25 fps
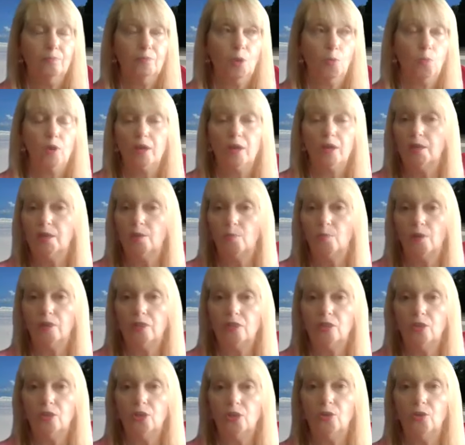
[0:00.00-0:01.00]
working
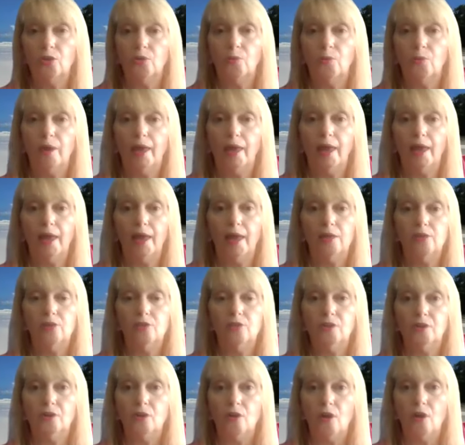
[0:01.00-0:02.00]
with you. And
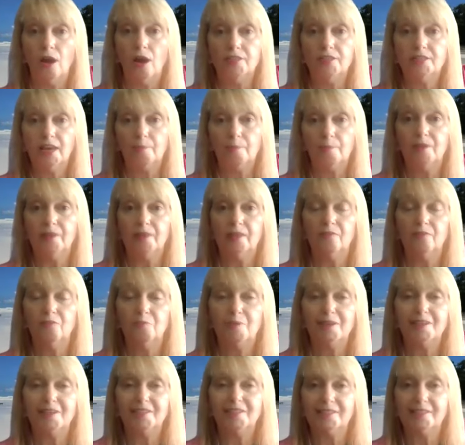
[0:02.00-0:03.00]
you can contact me. The
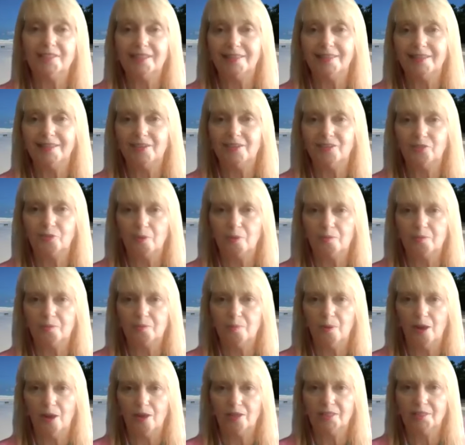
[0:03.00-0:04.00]
information is in the
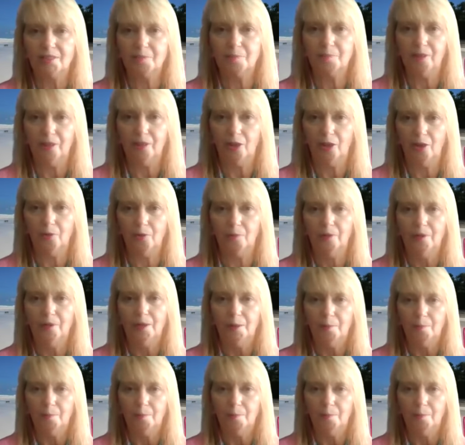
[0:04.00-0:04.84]
description box below.